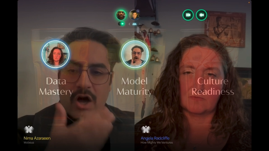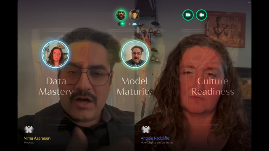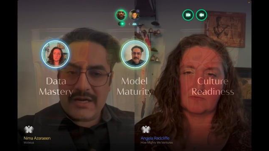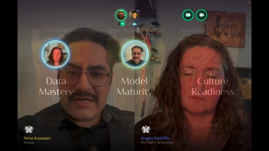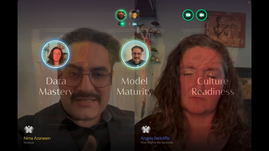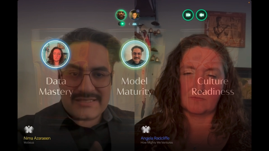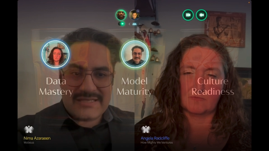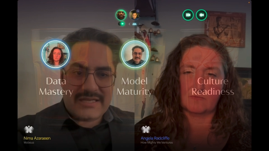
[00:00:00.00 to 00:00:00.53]

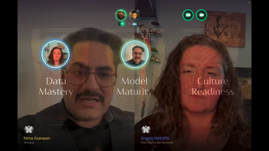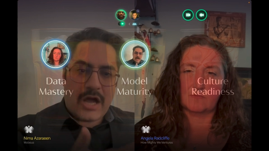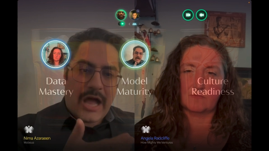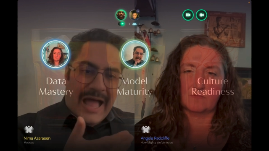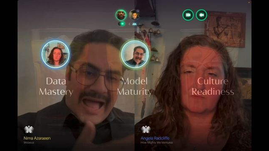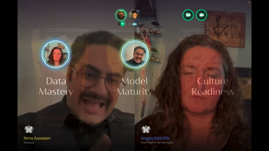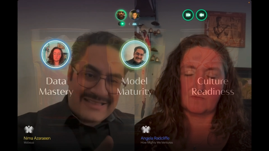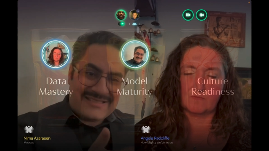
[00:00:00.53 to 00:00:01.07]
Speaker 1: honestly,
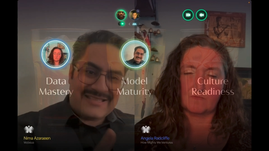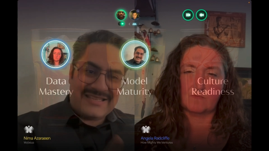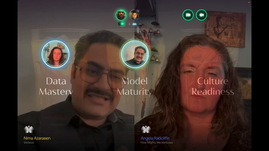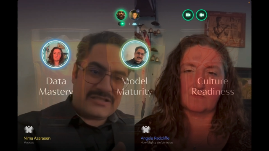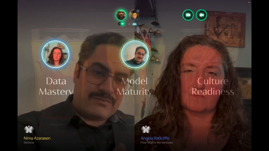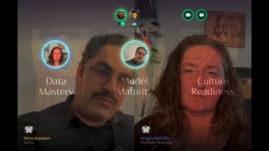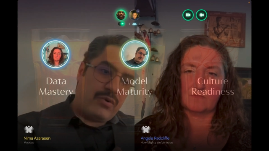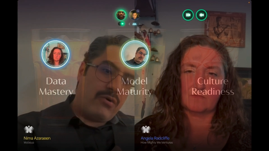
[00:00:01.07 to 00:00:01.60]
at
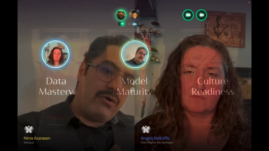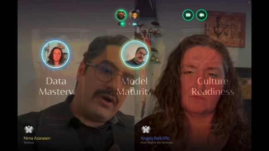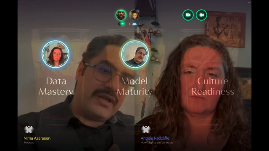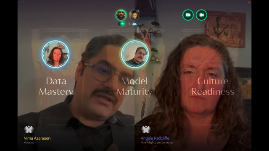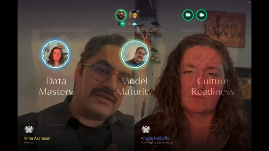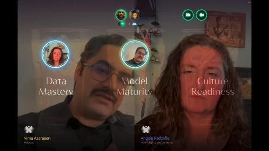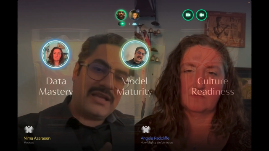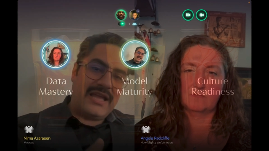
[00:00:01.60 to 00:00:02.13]
this
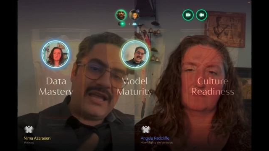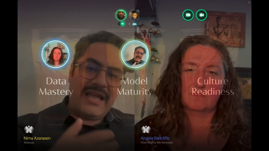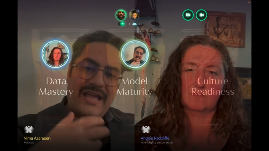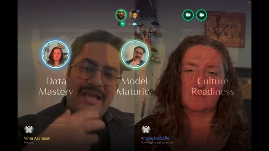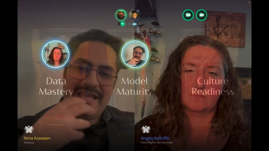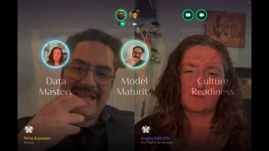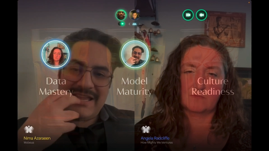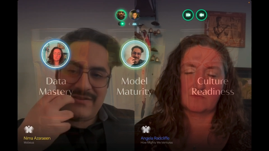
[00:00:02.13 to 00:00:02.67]
point,
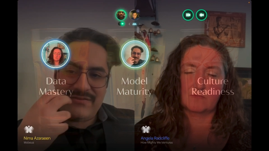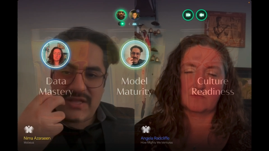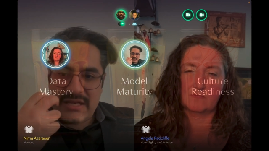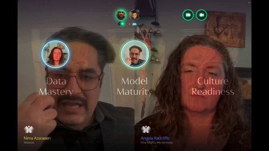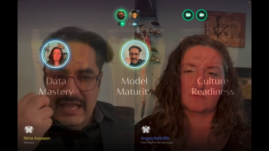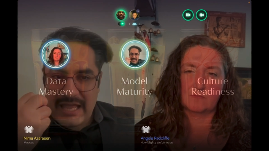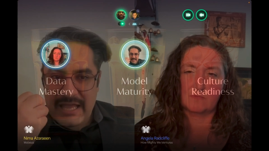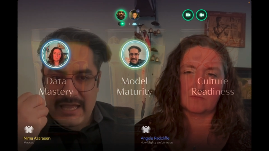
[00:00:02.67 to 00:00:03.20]
even
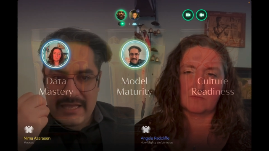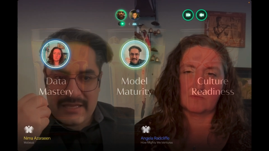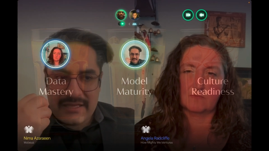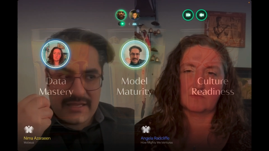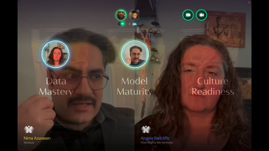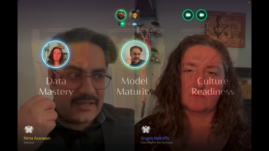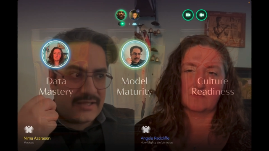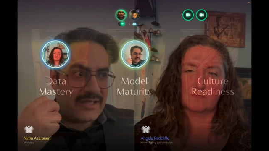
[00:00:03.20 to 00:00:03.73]
a,
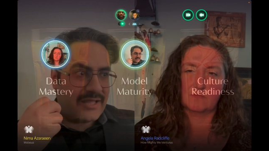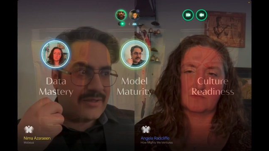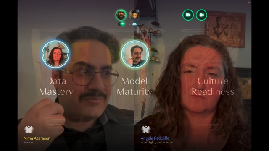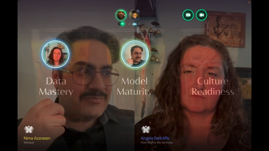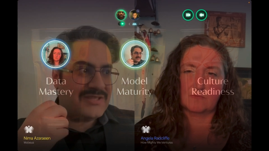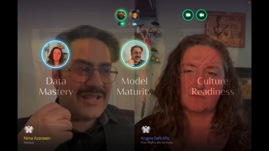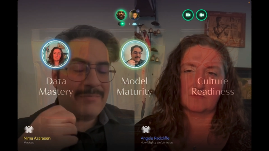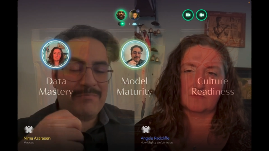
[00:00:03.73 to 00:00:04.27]

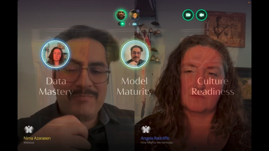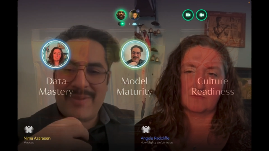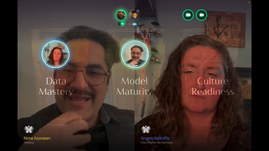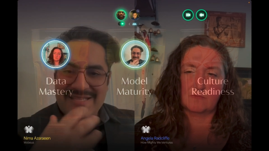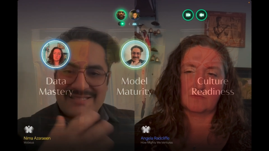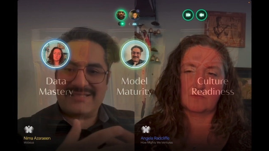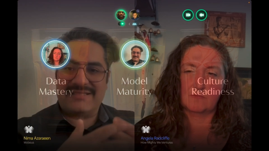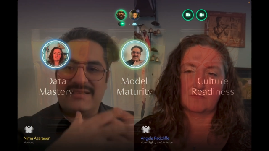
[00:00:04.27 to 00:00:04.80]
a the
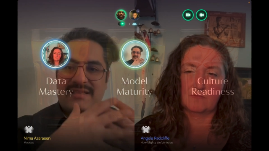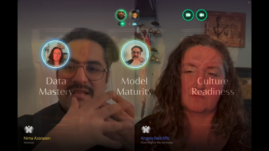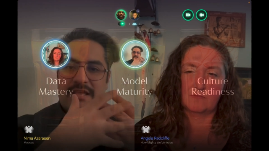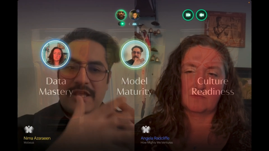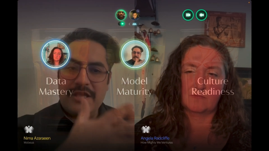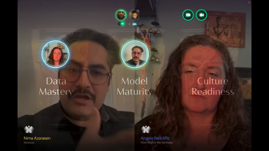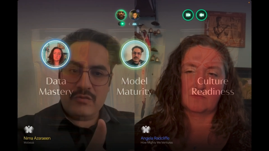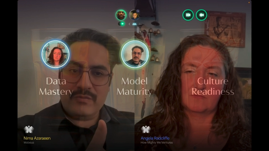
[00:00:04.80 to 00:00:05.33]
best
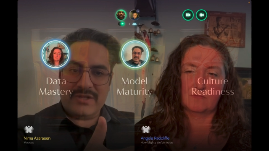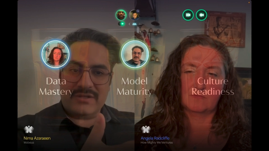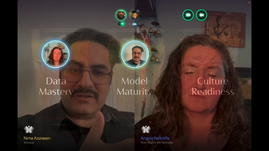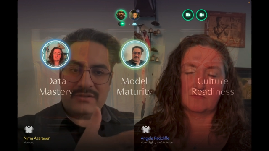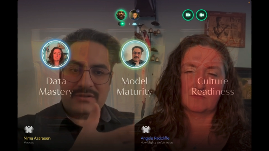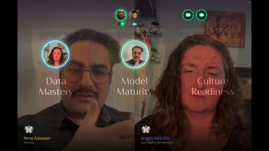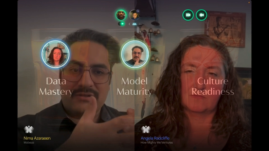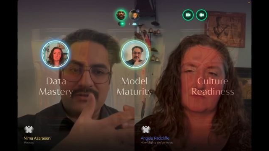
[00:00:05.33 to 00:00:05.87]
human
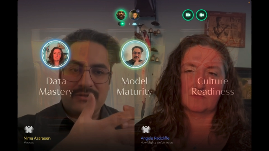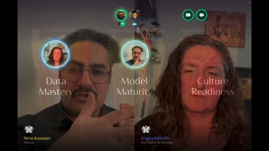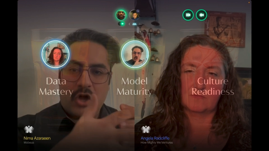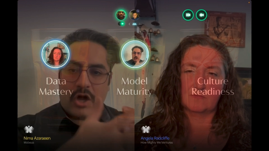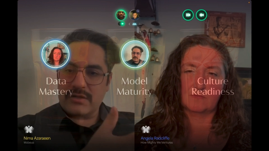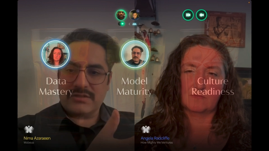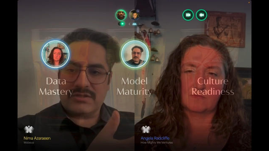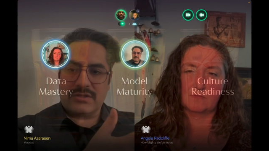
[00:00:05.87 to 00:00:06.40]

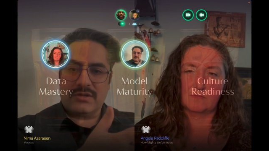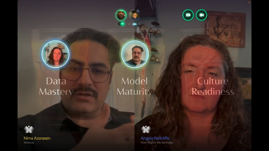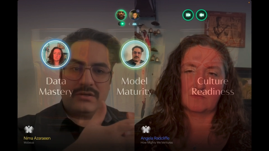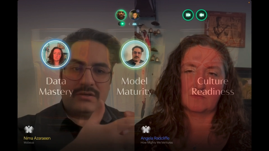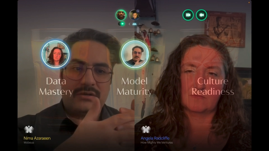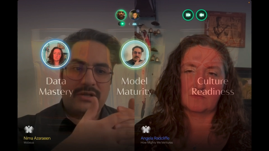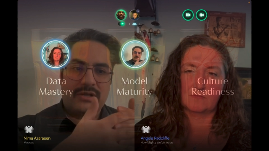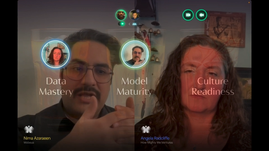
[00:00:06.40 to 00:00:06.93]

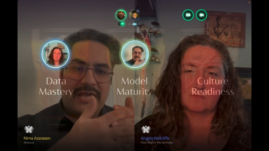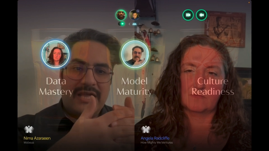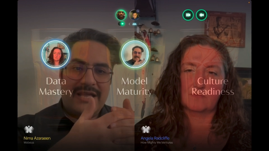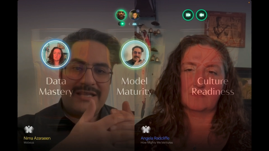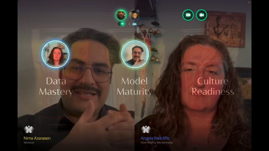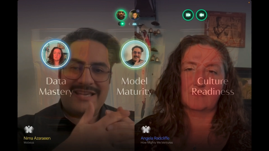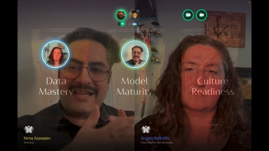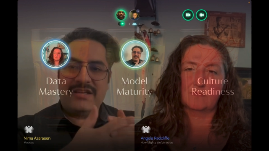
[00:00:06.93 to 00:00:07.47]
doctor
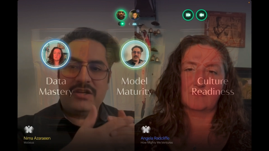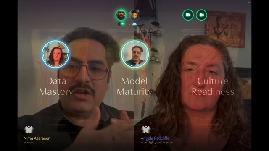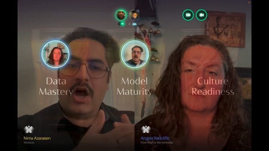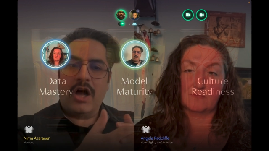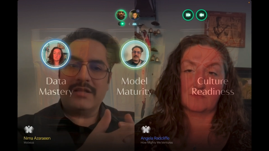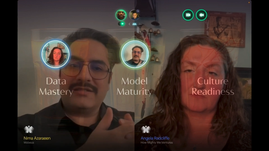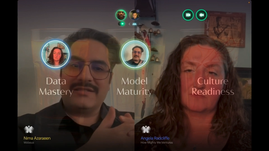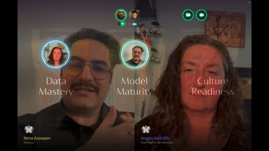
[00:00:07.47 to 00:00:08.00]

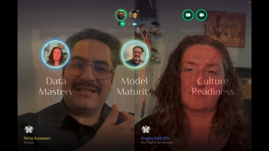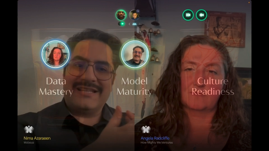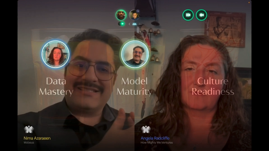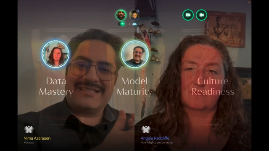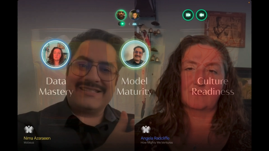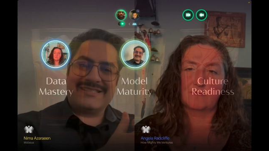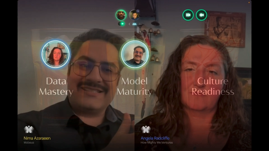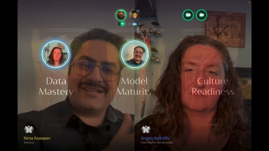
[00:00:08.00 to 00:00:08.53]
cannot
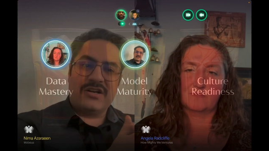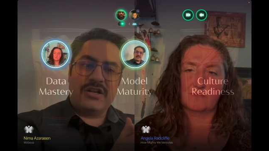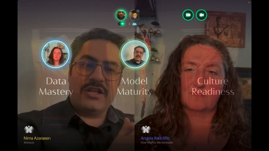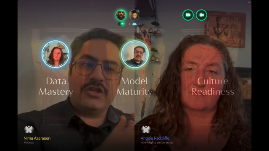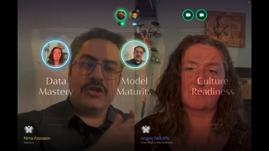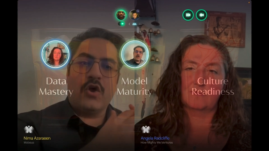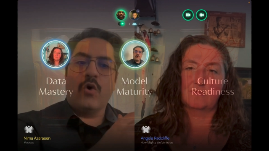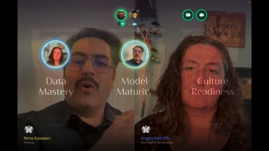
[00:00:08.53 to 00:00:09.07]

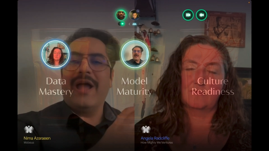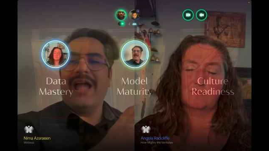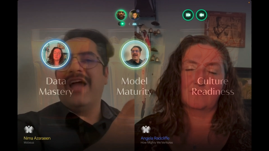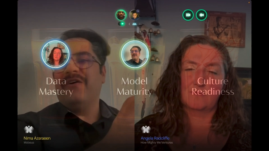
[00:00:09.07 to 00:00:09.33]
necessarily know